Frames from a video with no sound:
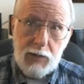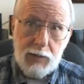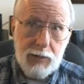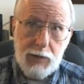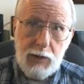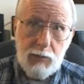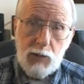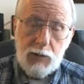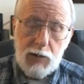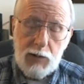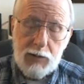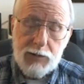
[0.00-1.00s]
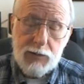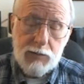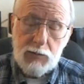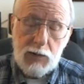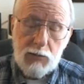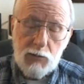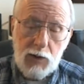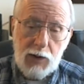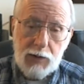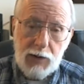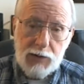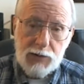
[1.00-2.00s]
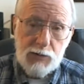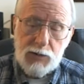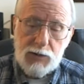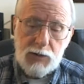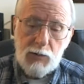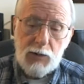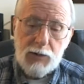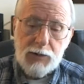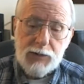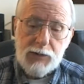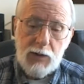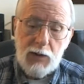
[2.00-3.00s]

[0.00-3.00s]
he didn't recognize who she was,